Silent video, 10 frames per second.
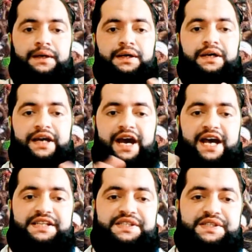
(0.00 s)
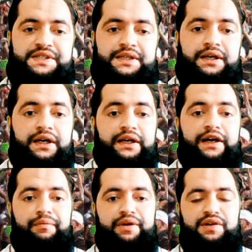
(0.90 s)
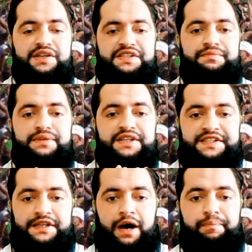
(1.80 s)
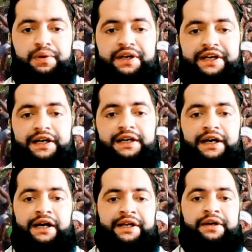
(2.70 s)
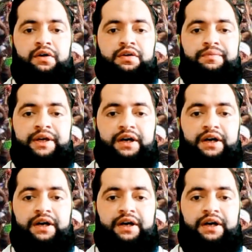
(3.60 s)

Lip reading: Yes, communism is a political and economic